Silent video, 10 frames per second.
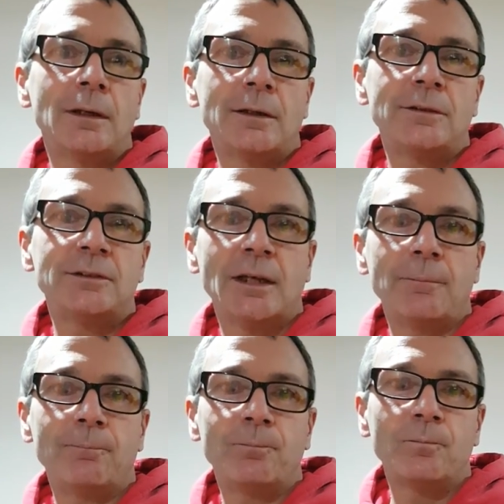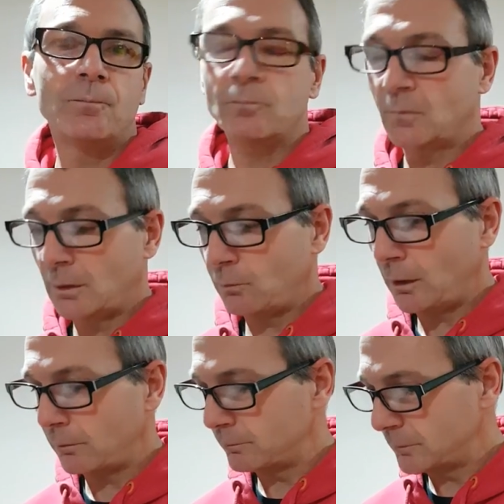And um,
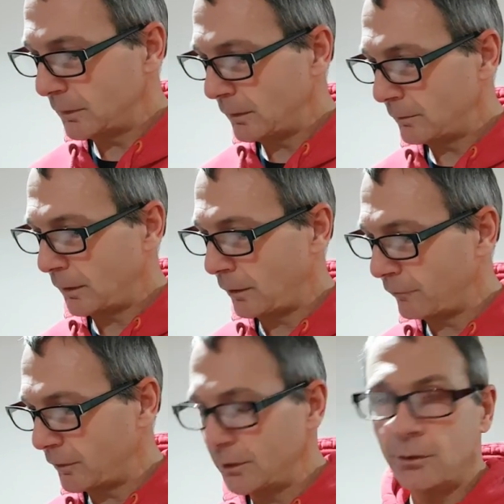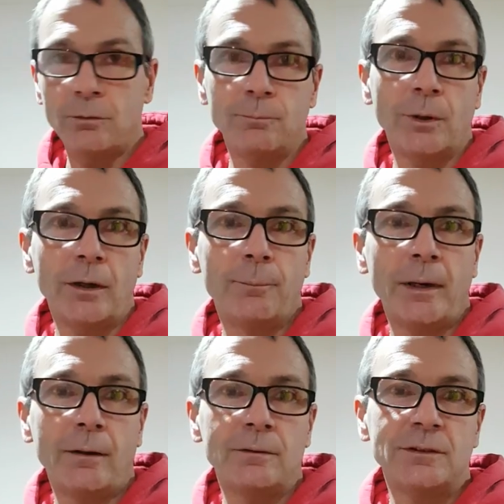well, hopefully you can buy a
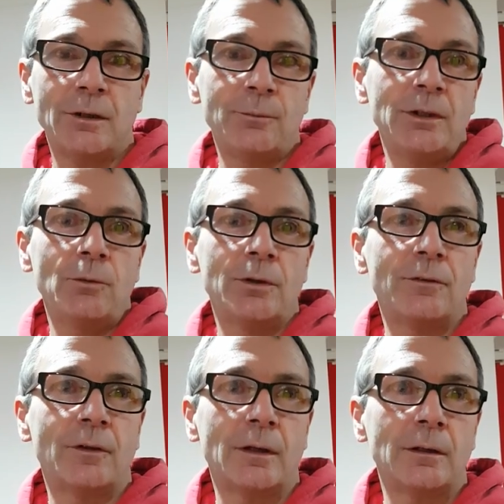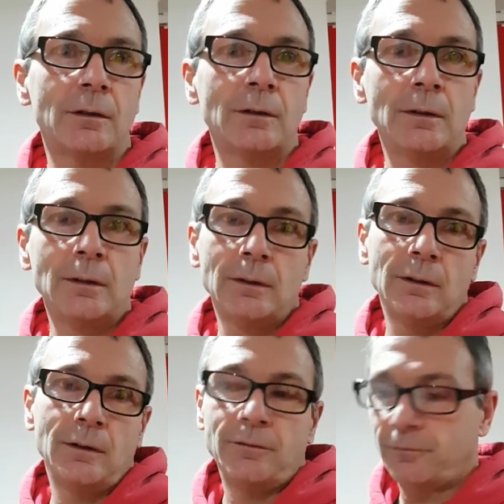pair and tell me what you think,
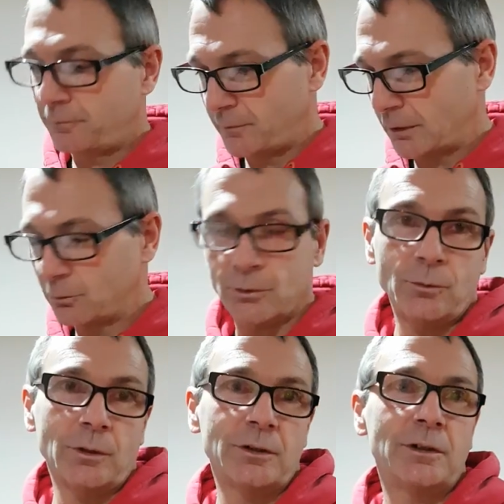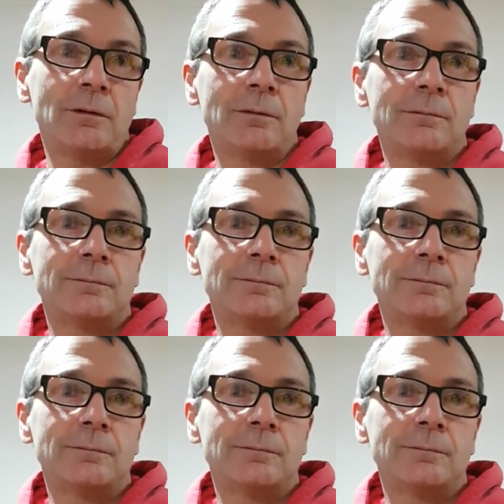if that's what you want to do.